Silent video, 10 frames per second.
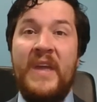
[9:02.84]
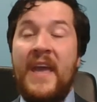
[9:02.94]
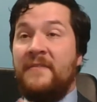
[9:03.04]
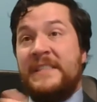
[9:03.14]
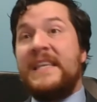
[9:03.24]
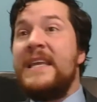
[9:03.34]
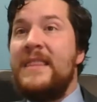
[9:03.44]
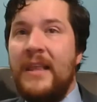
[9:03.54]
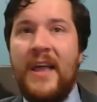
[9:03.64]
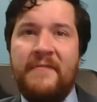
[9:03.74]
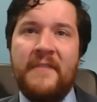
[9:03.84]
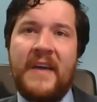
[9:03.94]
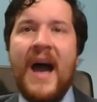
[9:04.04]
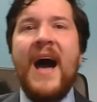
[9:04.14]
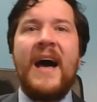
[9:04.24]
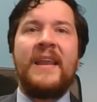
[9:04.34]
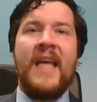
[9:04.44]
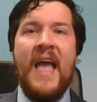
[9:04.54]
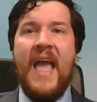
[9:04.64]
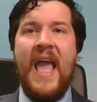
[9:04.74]
We have seen the love of
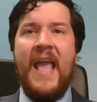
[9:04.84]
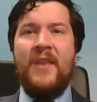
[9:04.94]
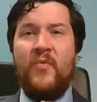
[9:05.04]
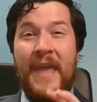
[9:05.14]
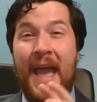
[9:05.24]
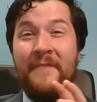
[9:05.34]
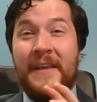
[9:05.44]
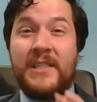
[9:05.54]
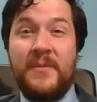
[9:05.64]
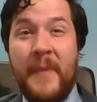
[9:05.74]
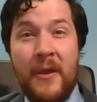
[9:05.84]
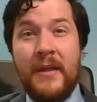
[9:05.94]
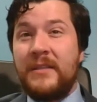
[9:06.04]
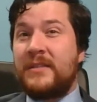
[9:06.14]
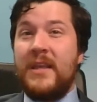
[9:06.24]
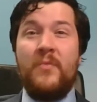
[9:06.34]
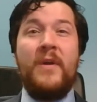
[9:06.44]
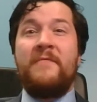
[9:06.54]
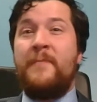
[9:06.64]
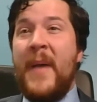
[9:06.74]
God and we have experienced it
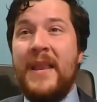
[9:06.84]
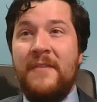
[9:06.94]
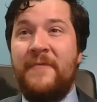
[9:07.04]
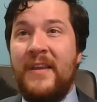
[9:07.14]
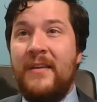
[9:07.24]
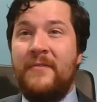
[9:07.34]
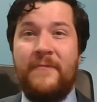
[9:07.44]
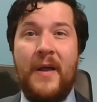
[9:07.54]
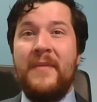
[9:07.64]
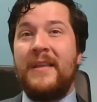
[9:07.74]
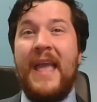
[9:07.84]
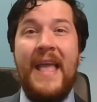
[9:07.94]
and we have benefited from it.